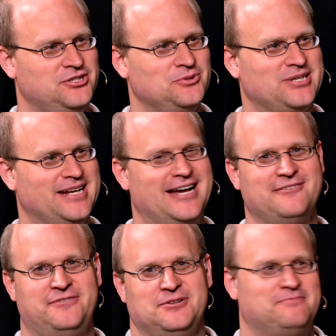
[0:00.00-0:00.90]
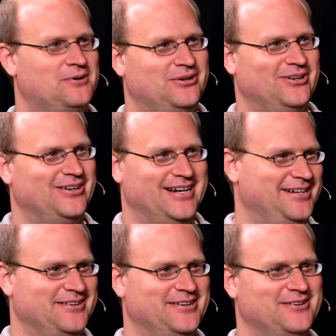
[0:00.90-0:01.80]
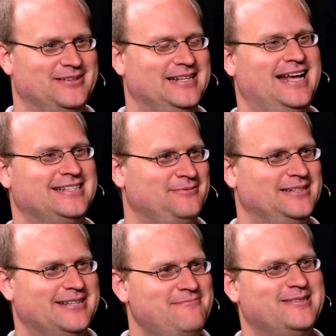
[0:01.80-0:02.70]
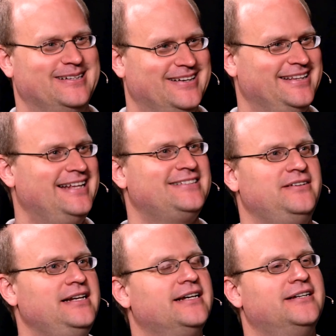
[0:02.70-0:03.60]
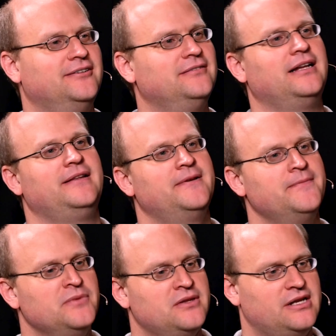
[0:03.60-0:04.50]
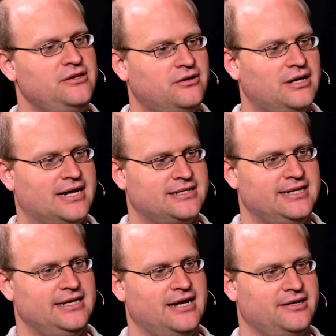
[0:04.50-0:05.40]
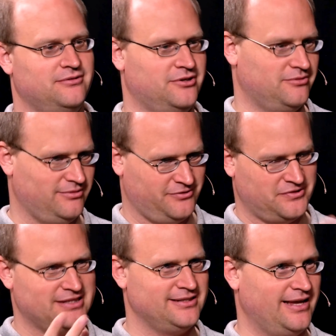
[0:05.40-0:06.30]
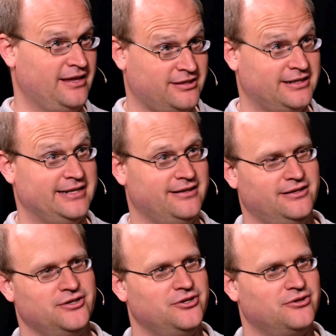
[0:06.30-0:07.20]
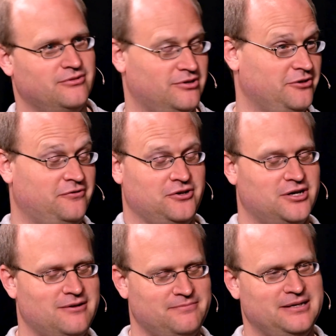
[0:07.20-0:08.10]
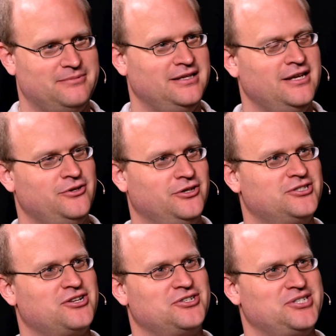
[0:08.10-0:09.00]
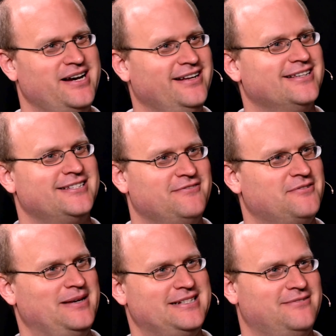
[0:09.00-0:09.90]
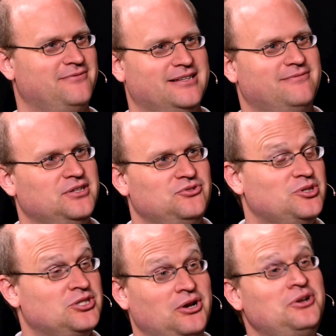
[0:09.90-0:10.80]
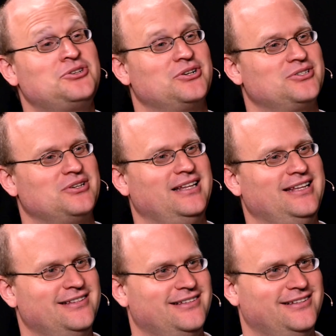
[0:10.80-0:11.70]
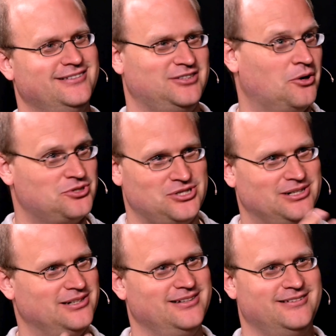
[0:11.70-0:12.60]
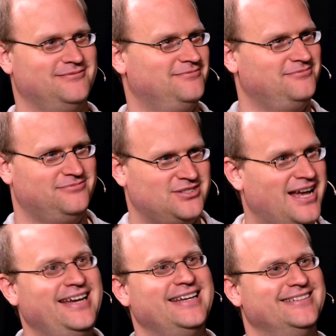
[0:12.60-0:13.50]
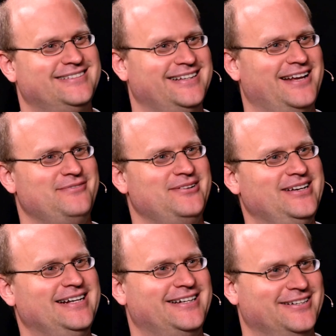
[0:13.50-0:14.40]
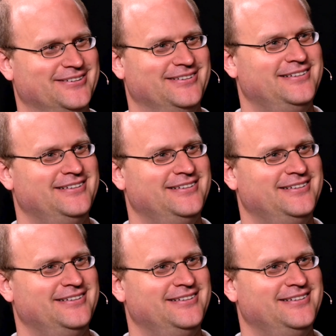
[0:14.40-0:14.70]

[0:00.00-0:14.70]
Tuesday night football, or I don't know, but it has to be something, right? That's really cool. And then you could actually, I don't know if that's ethically good or good for your company, but you could start sharing this information with researchers in social science, and that would be really cool.